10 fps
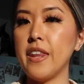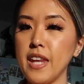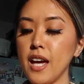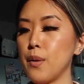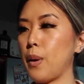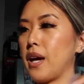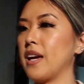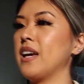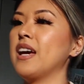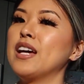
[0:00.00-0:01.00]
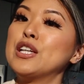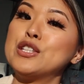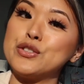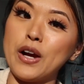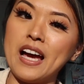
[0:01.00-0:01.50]
And then my
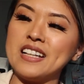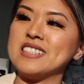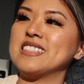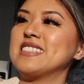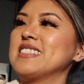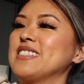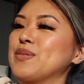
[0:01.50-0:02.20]
dress,